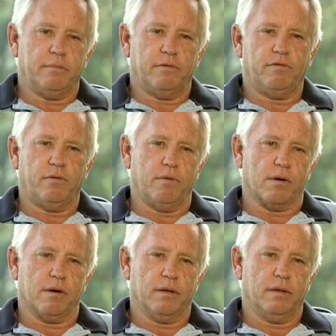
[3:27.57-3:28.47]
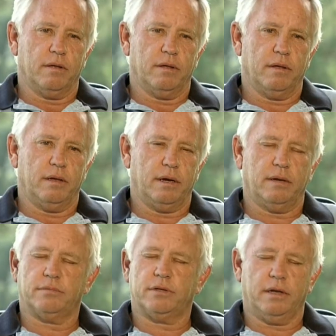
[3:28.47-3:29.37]
before. And
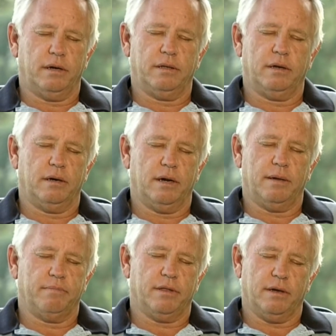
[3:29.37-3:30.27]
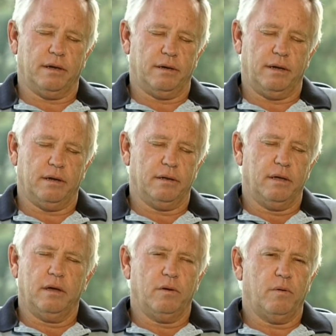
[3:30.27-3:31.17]
I'm standing there and I'm thinking, now,
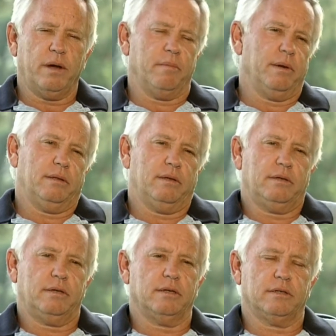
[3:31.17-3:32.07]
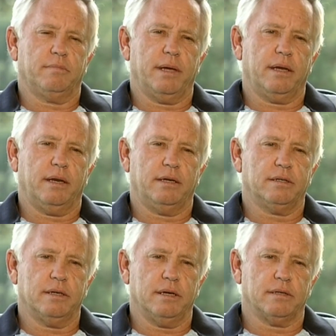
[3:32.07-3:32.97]
wait a minute, this doesn't make any
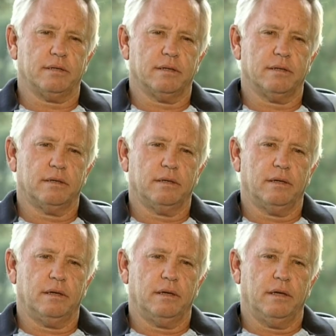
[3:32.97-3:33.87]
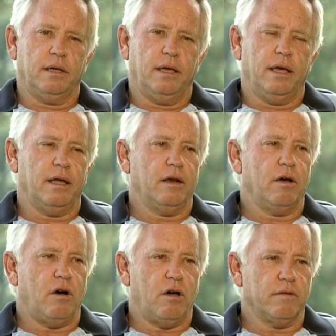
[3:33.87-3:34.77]
sense. And
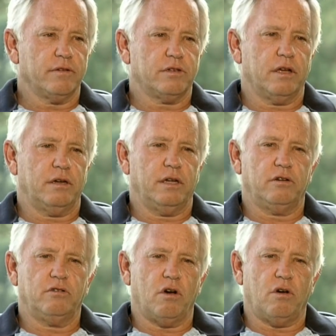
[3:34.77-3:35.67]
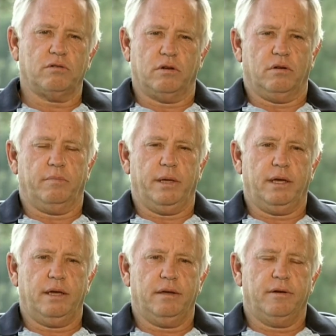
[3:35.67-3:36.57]
all of a sudden it dawned on
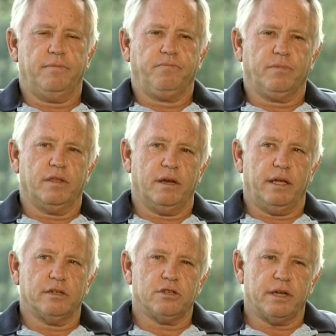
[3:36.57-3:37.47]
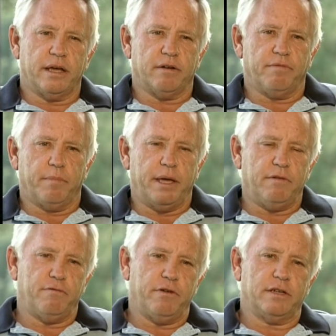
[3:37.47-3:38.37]
me that instead of me
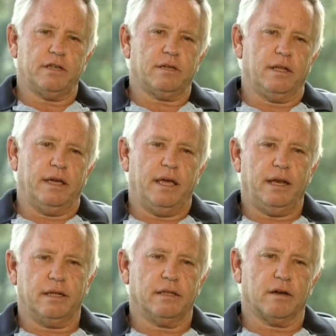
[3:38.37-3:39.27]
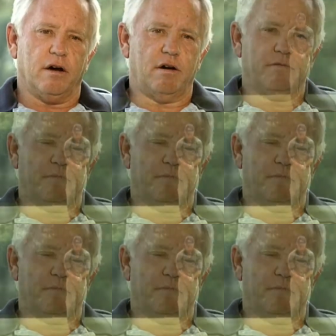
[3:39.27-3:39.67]
physically hitting the golf